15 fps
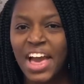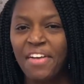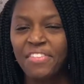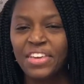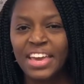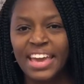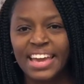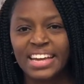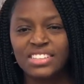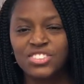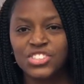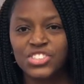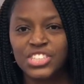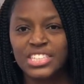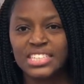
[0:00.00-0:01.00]
The
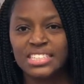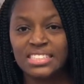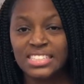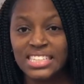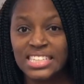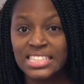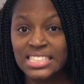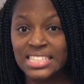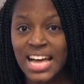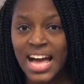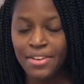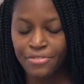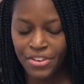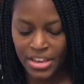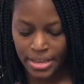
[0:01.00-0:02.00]
answer is
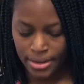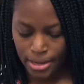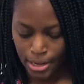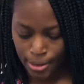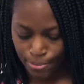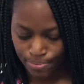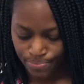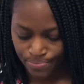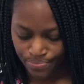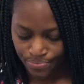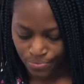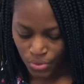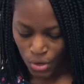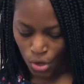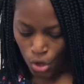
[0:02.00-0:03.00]
11.
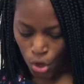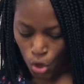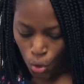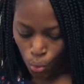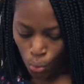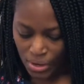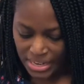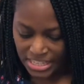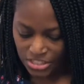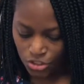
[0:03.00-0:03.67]
What is